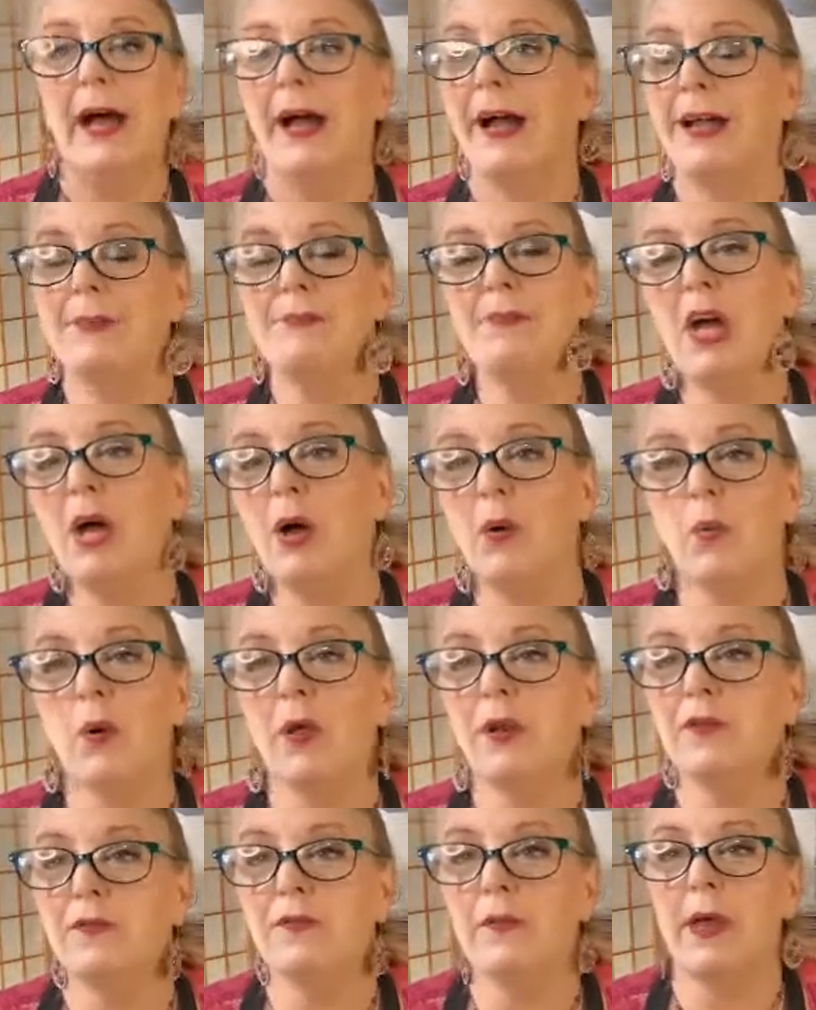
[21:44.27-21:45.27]
I'm not
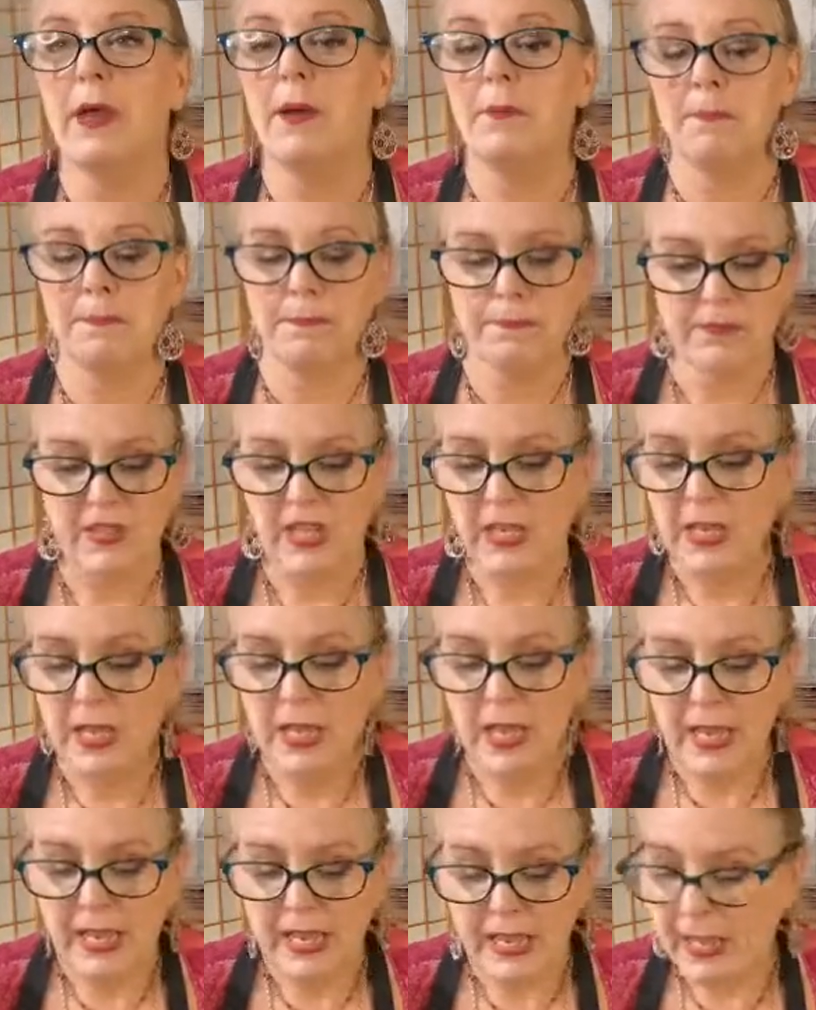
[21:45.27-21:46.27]
one of them.
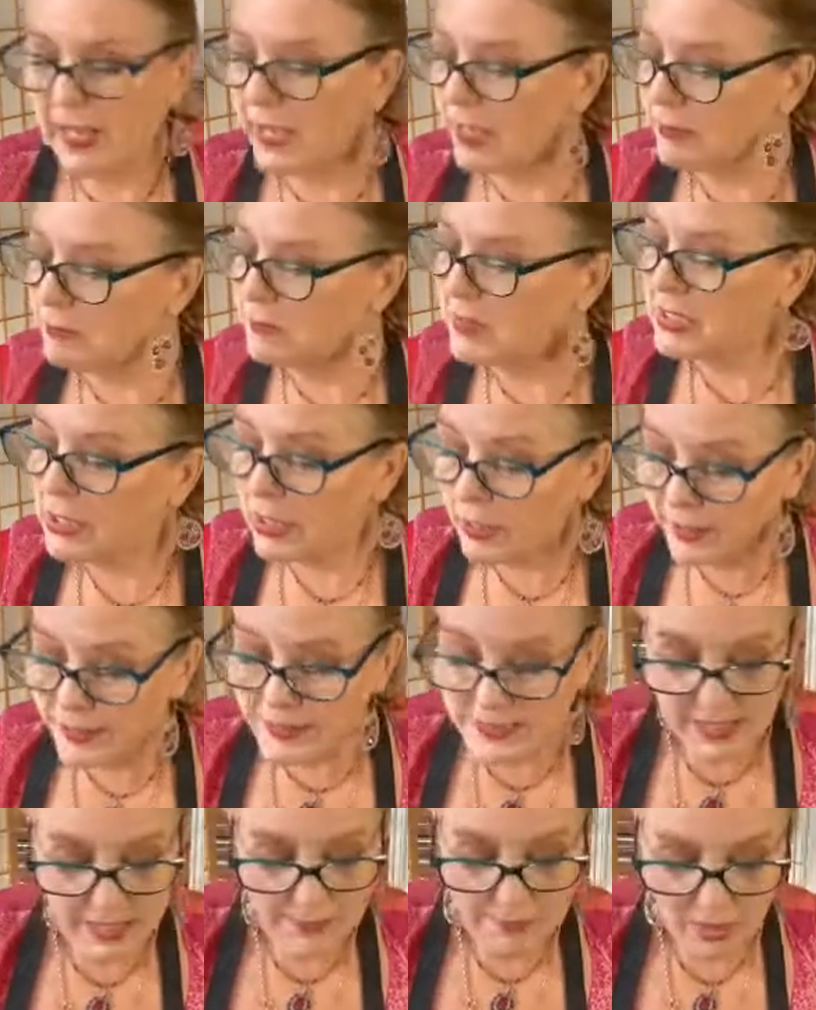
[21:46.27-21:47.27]
And
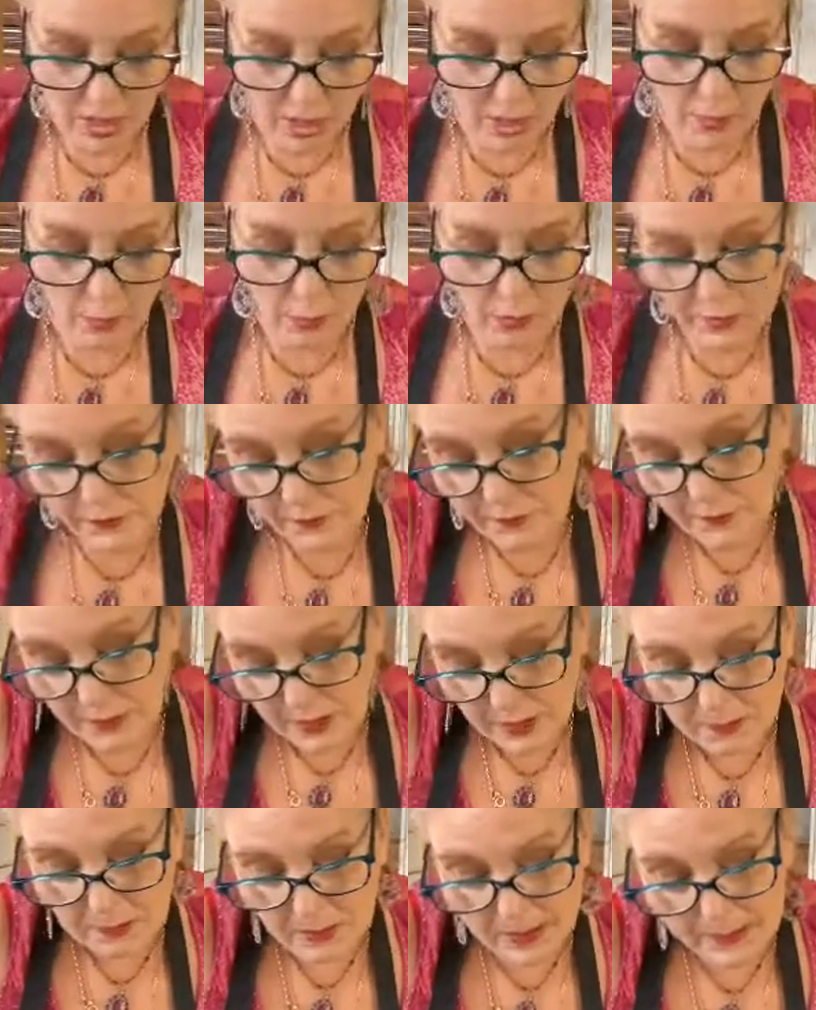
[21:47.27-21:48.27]
because I'm not one of
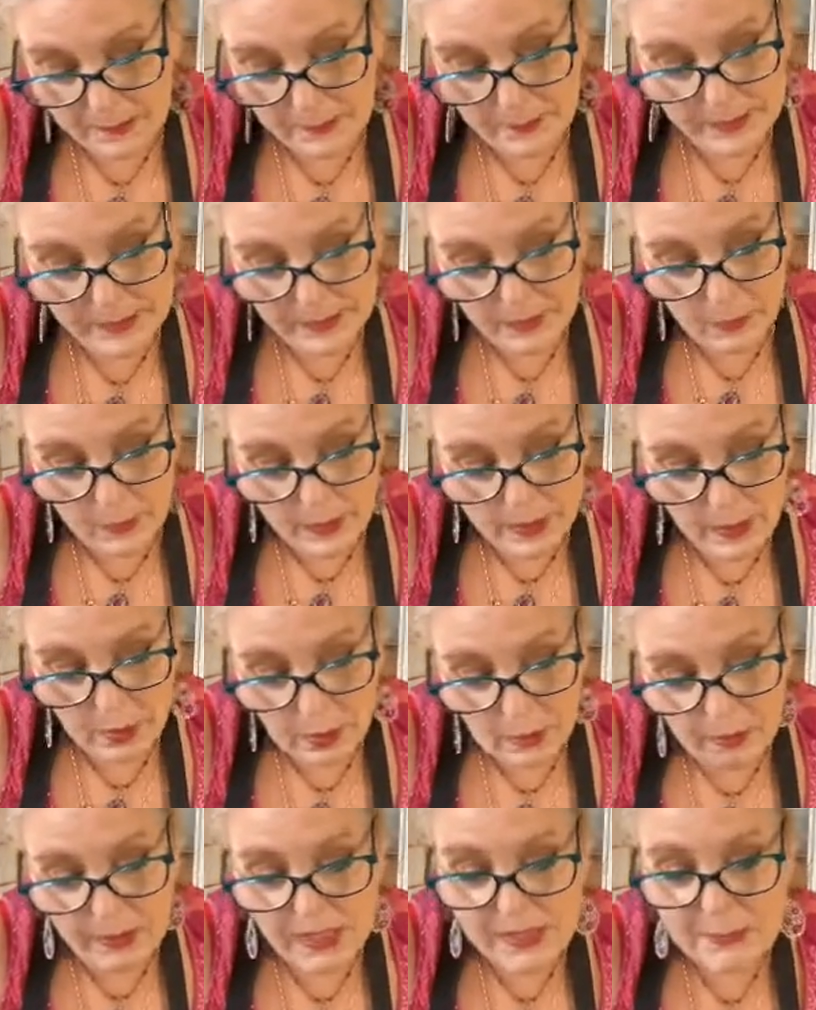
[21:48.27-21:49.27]
them, I'm like,
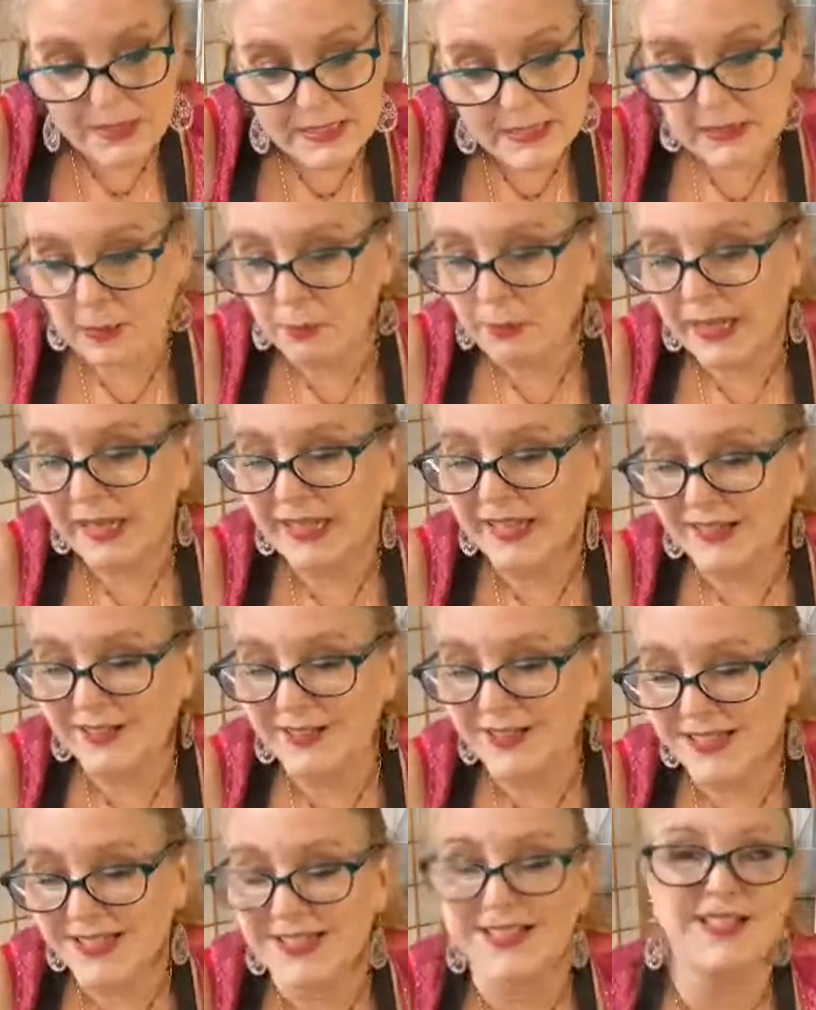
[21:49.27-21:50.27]
well, maybe somebody
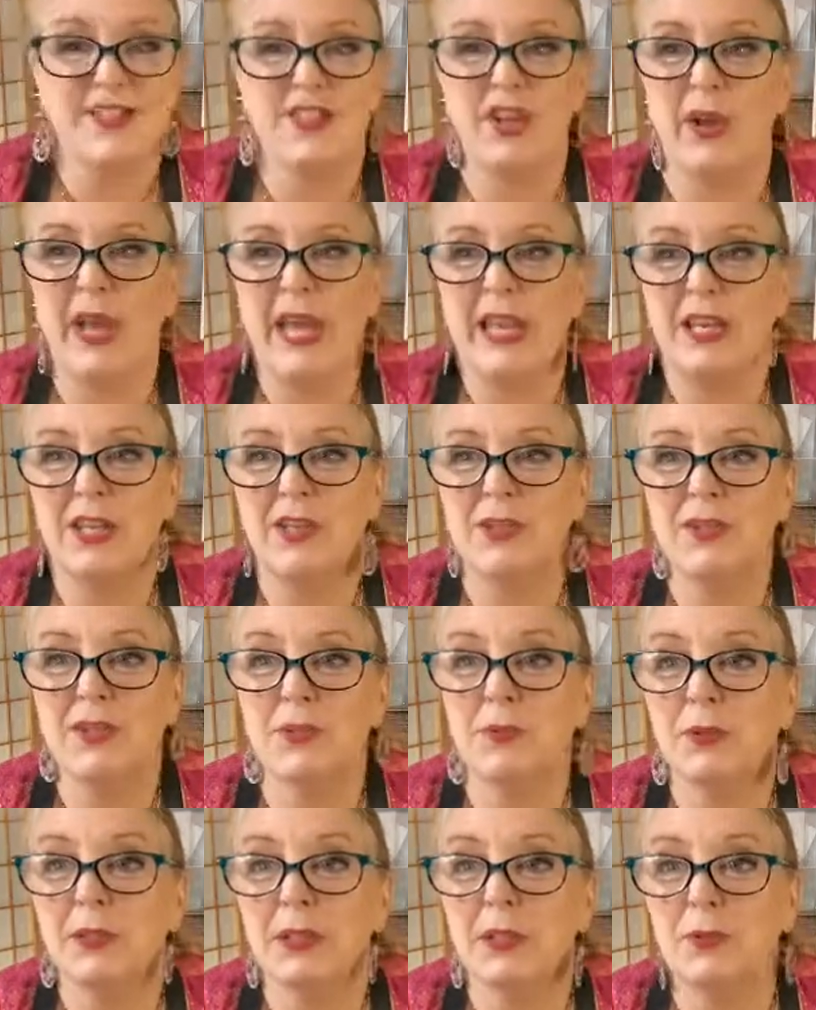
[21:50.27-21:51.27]
else doesn't know how to use
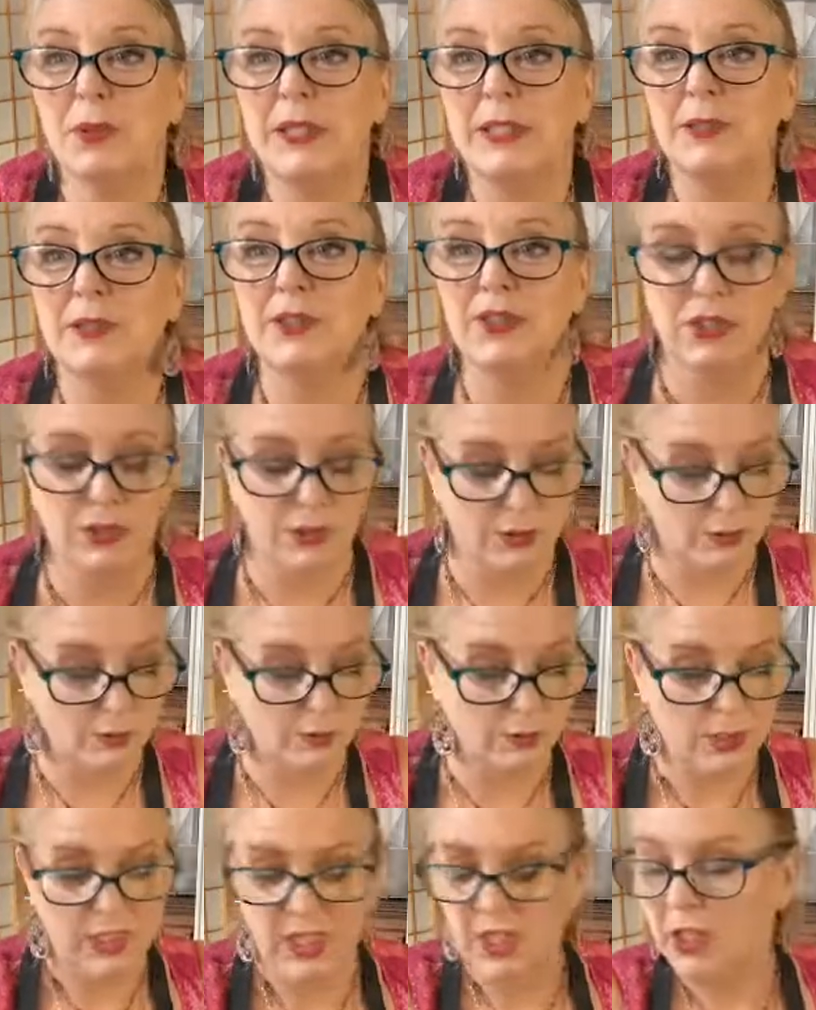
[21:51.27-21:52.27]
it really well
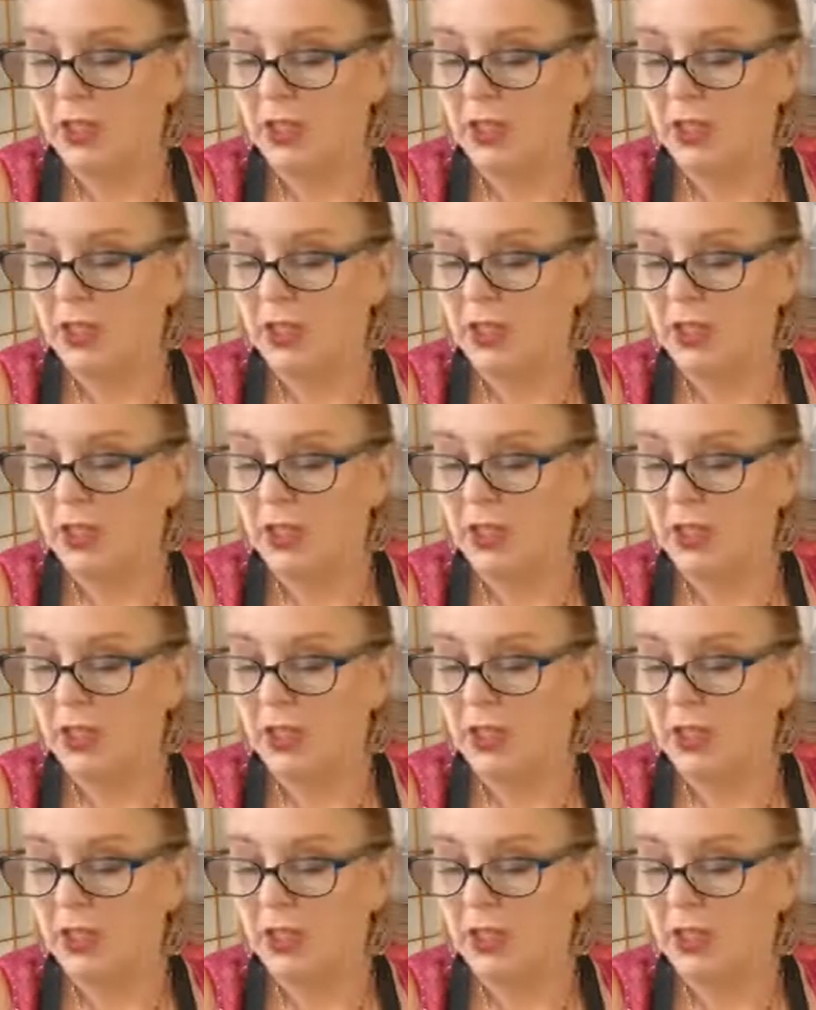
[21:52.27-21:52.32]
too.